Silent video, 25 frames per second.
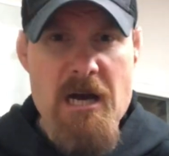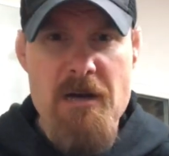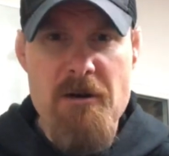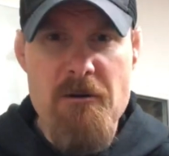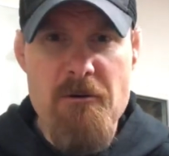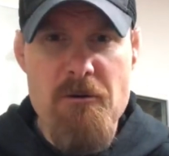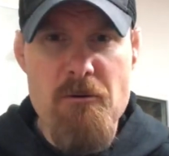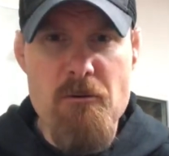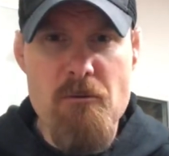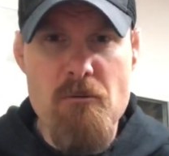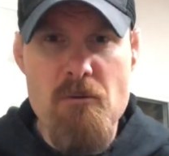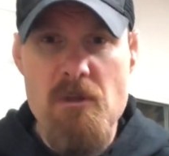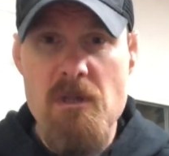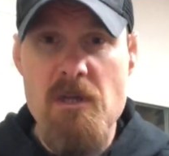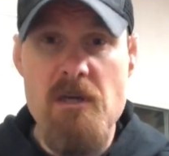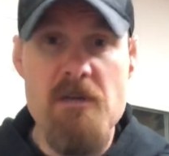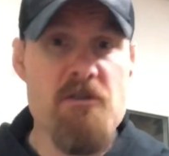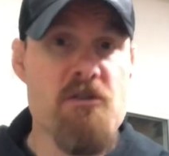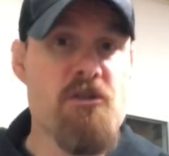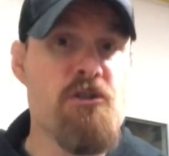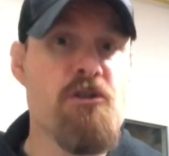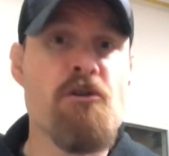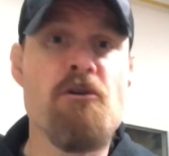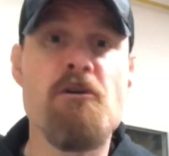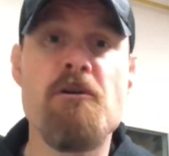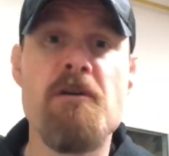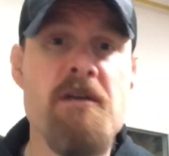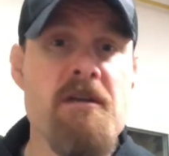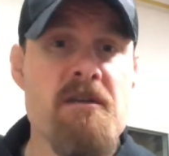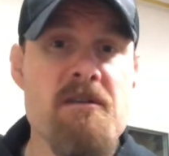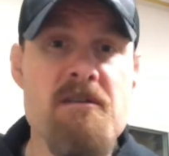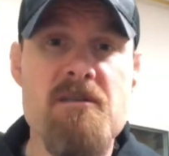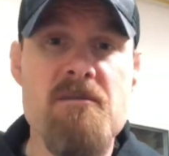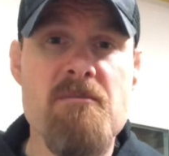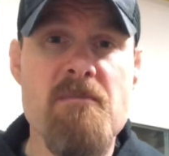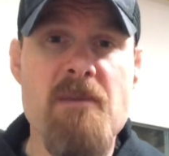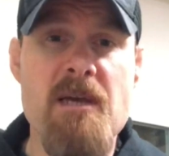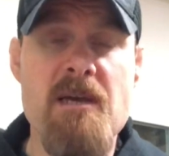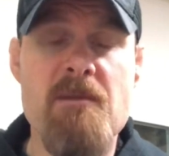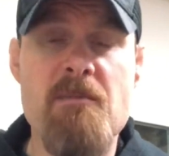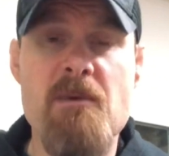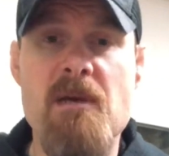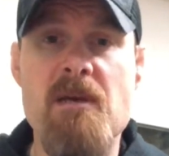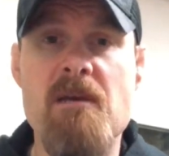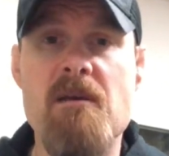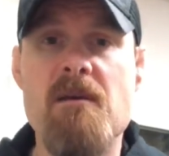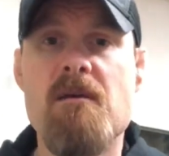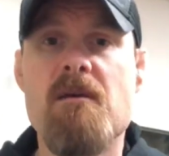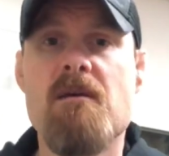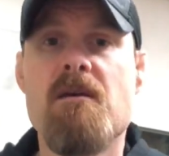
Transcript: don't know, luxurious maybe,